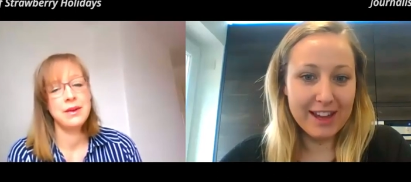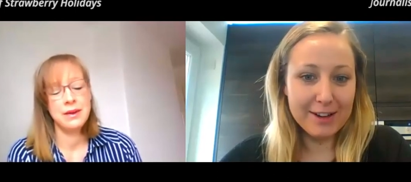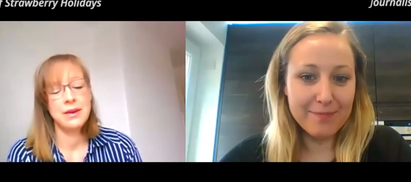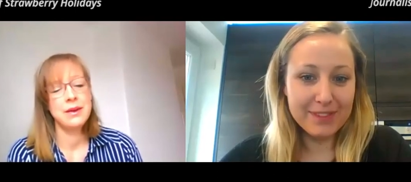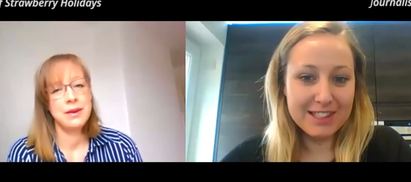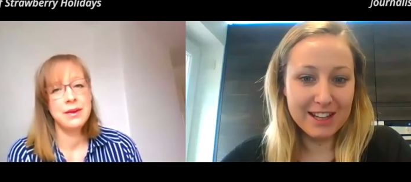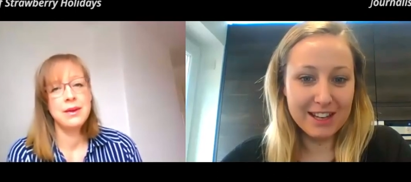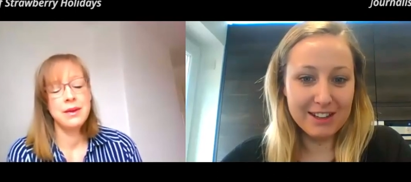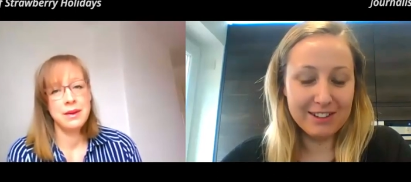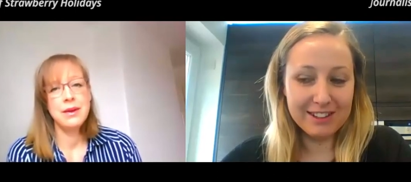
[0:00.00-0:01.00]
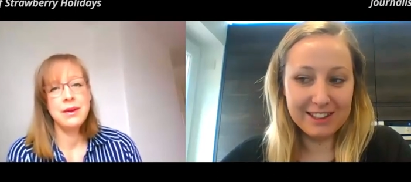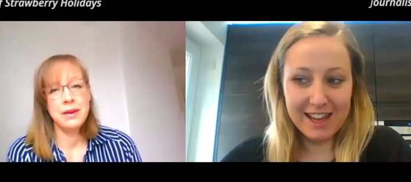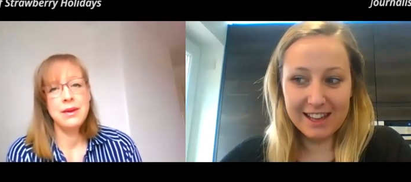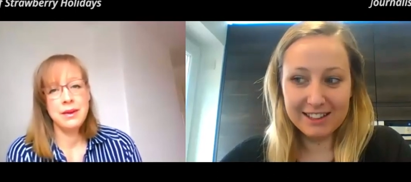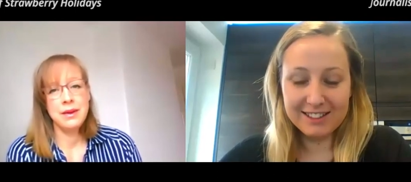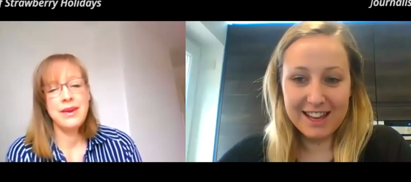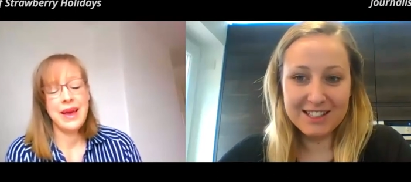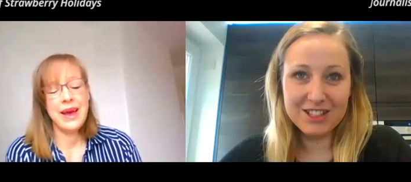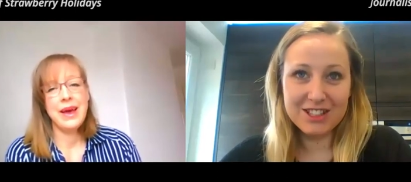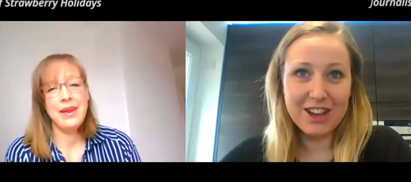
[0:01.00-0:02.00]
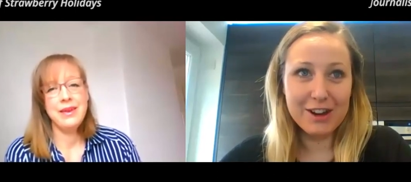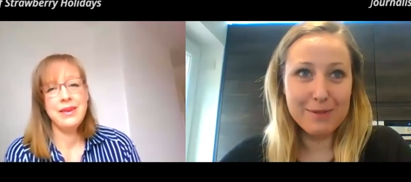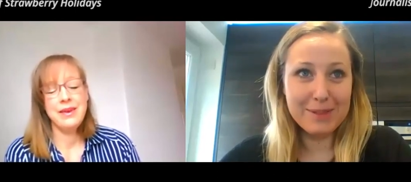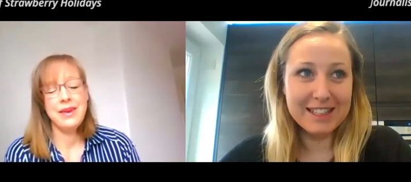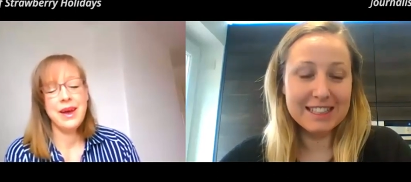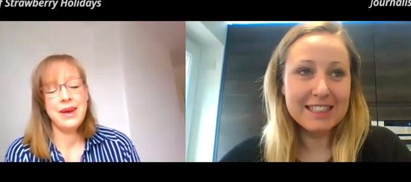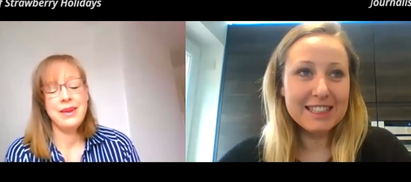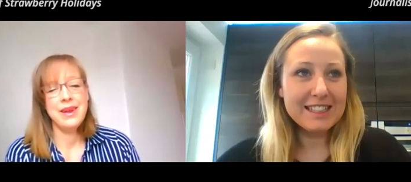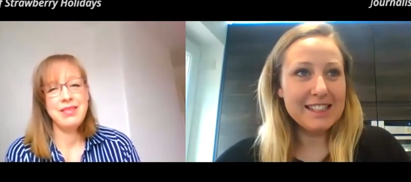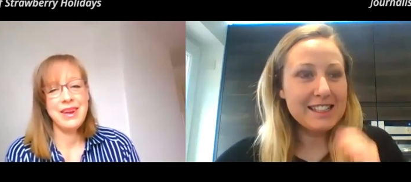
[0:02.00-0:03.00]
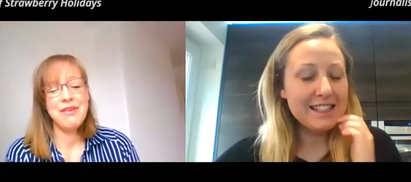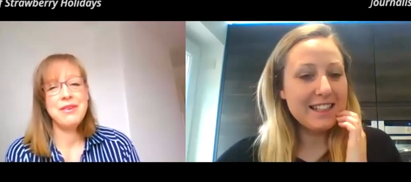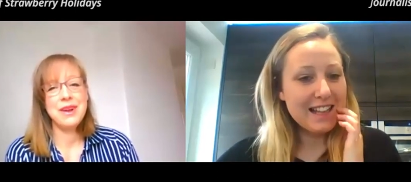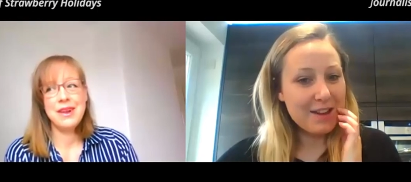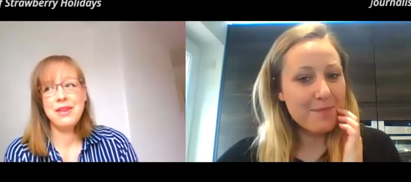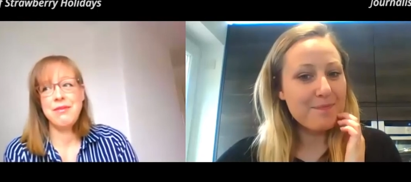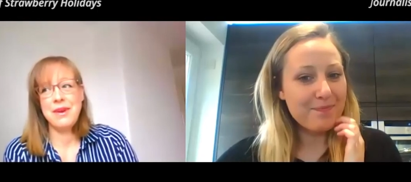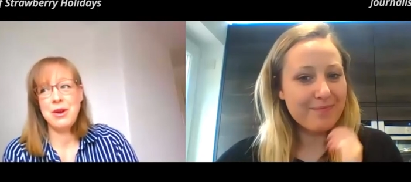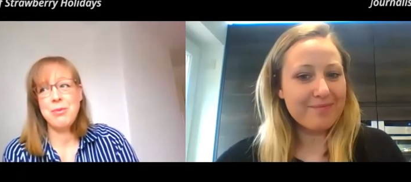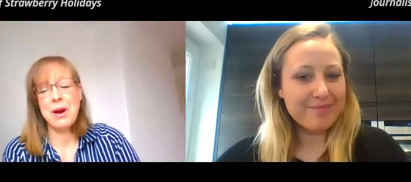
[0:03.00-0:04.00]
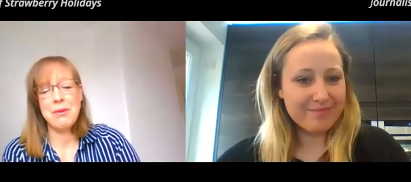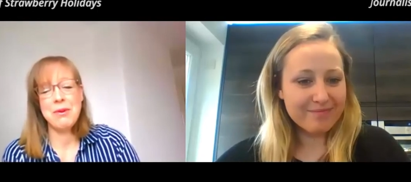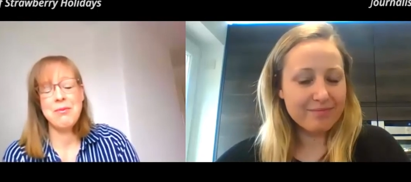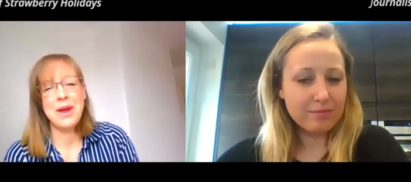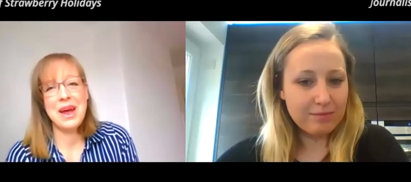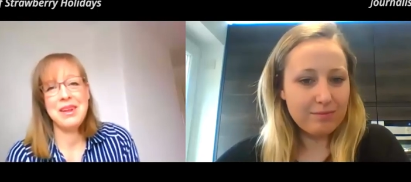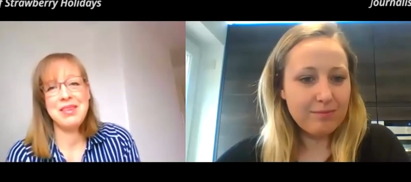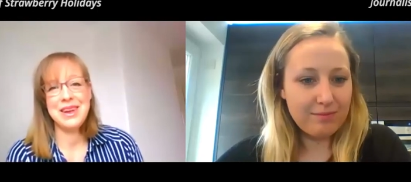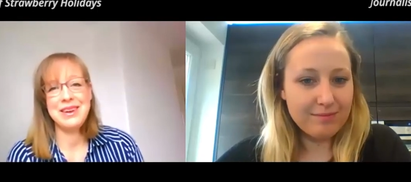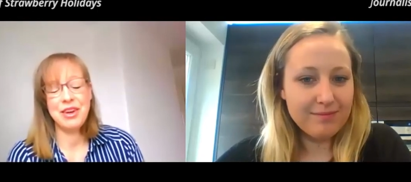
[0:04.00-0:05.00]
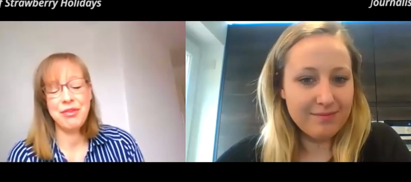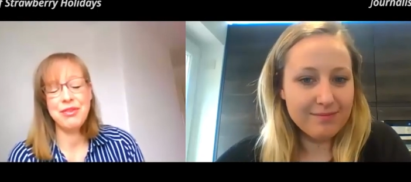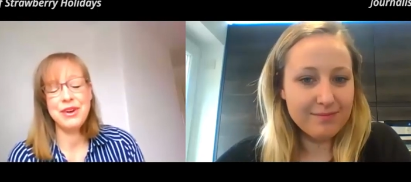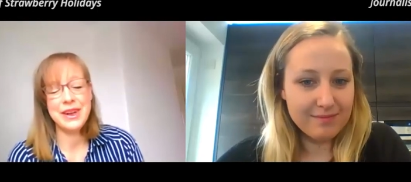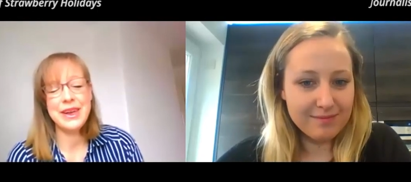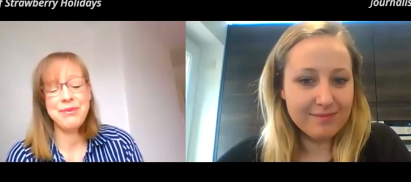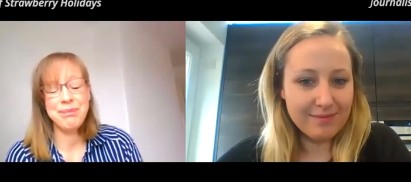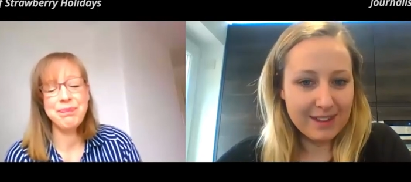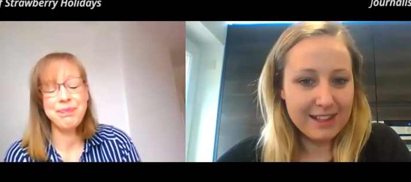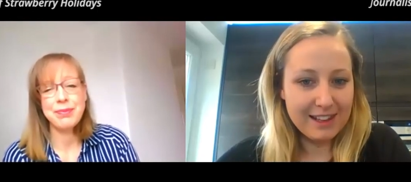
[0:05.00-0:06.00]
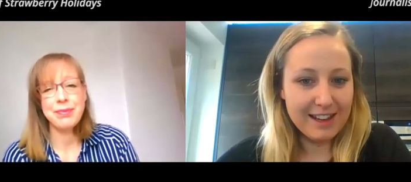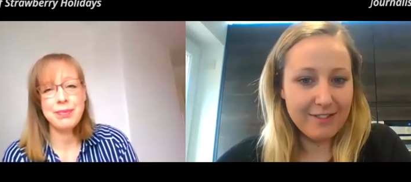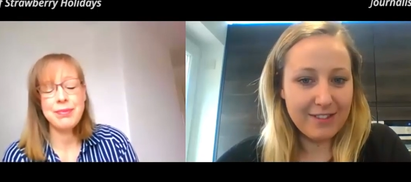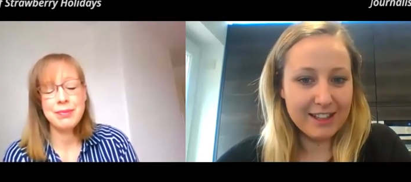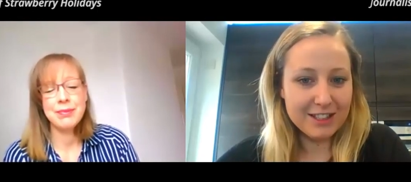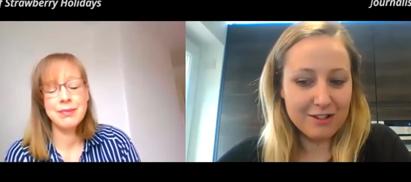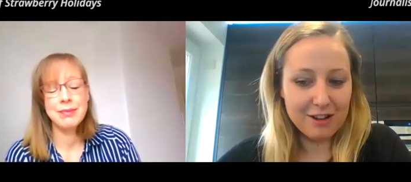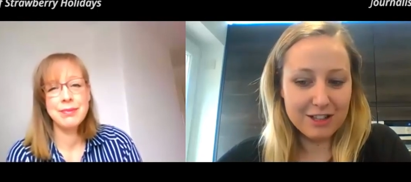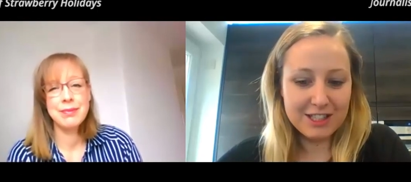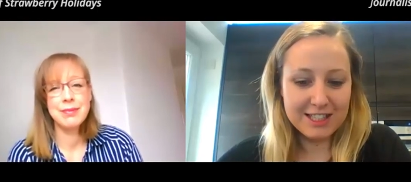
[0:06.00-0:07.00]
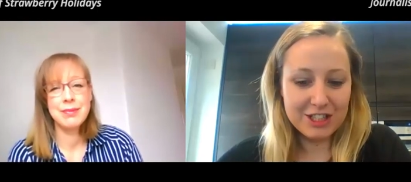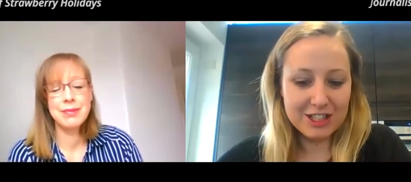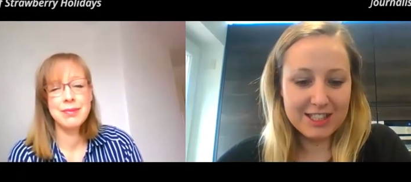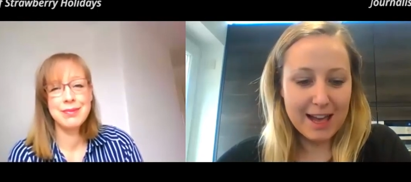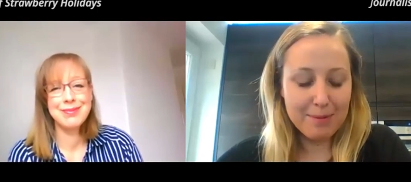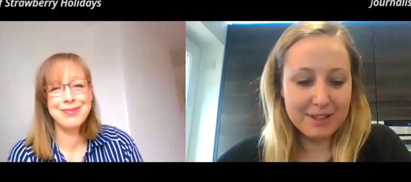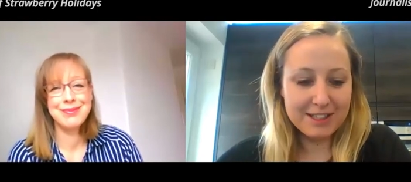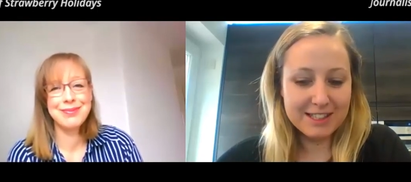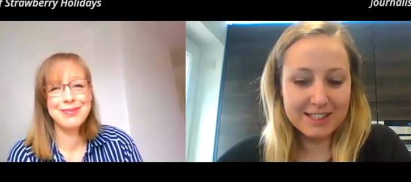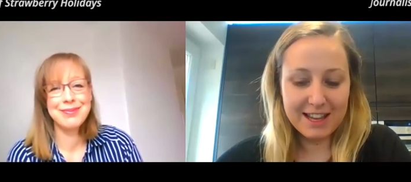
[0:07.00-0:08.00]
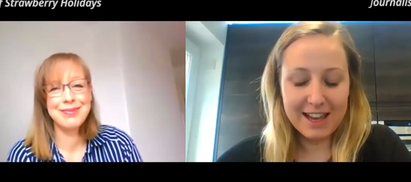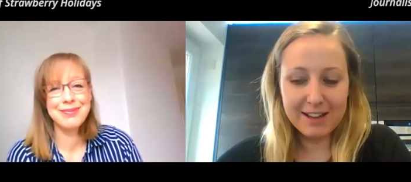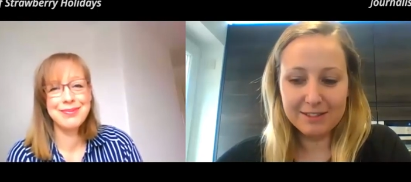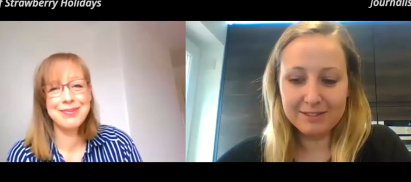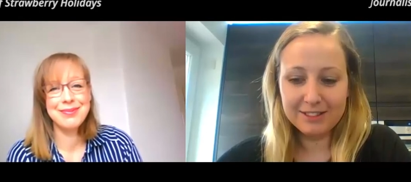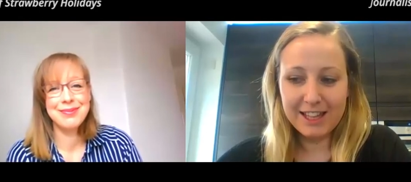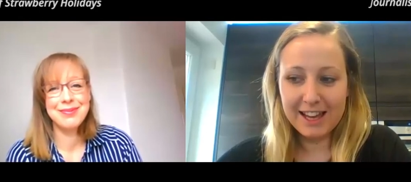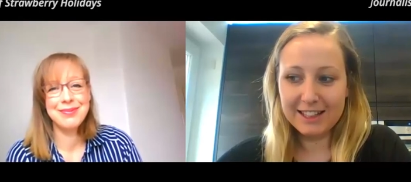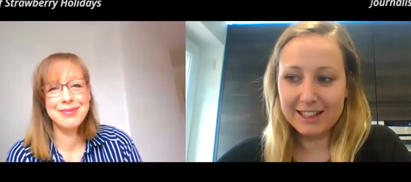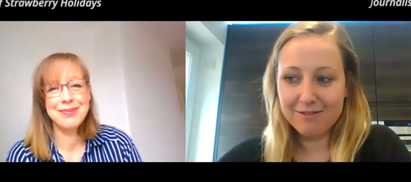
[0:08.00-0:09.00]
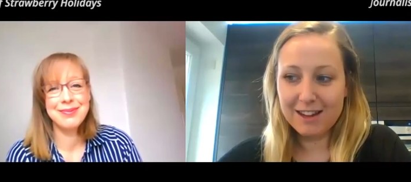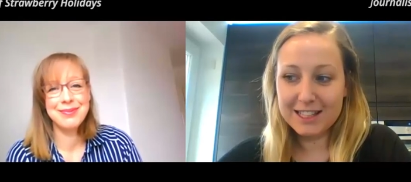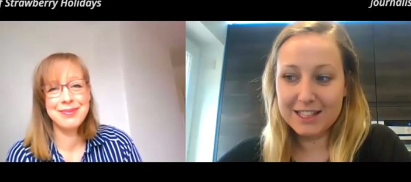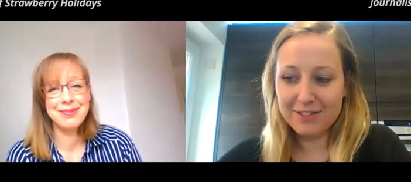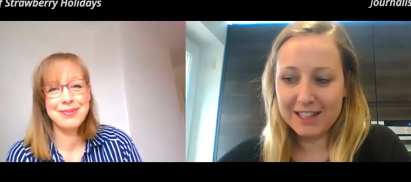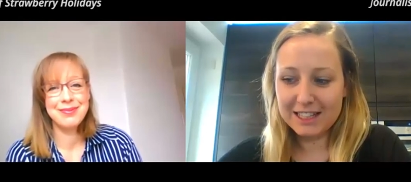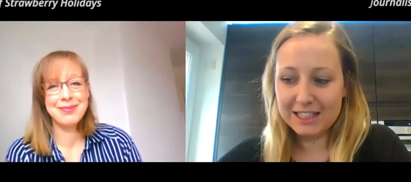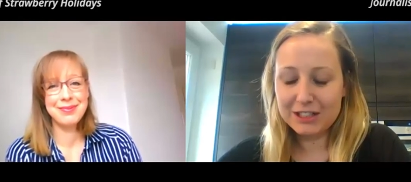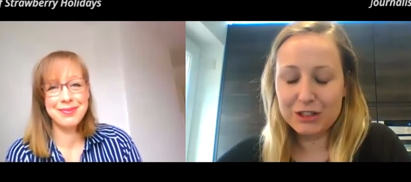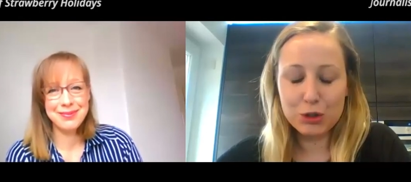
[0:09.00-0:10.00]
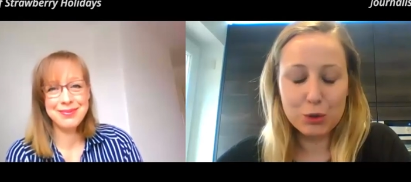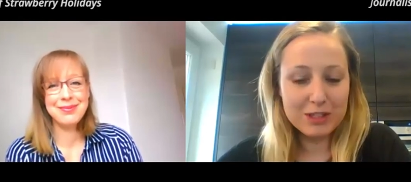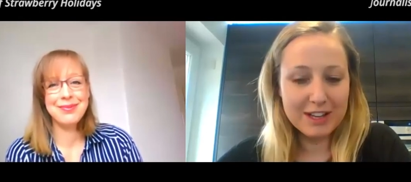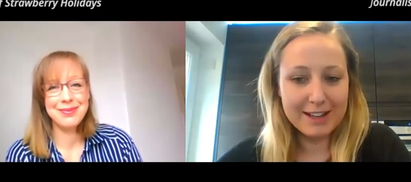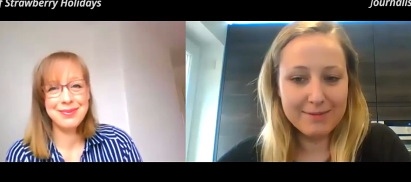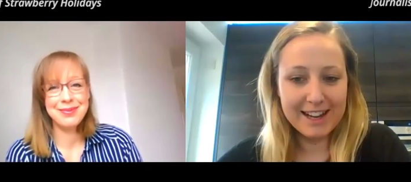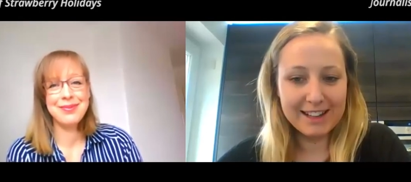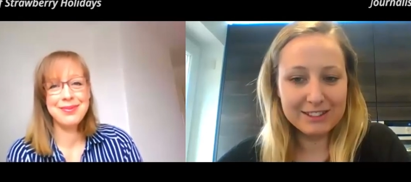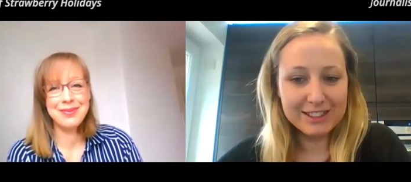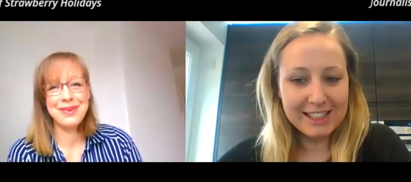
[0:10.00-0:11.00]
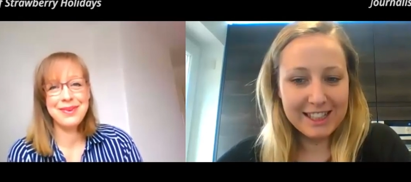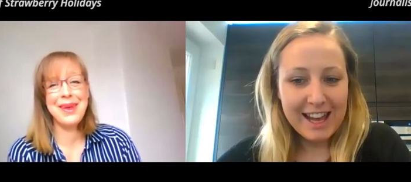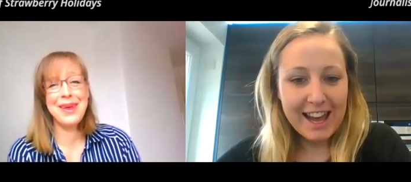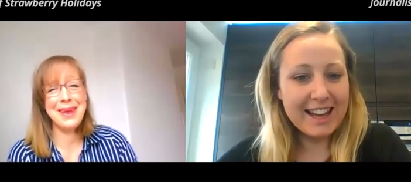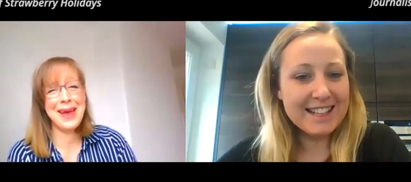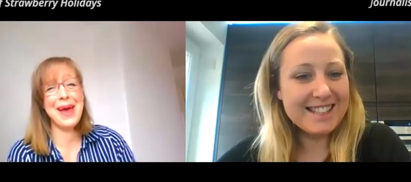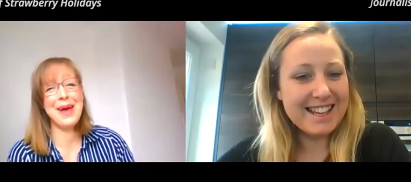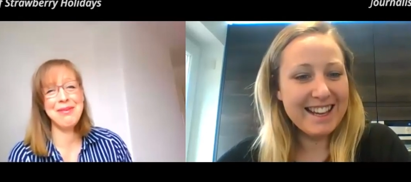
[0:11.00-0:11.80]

Speaker 1: Um, so yeah, let's yeah, hope yeah. that that's definitely the feedback we've been getting. Definitely,
Speaker 2: yeah. Fingers crossed, it just happens. Uh, yeah, in a relatively short time now. yeah, um,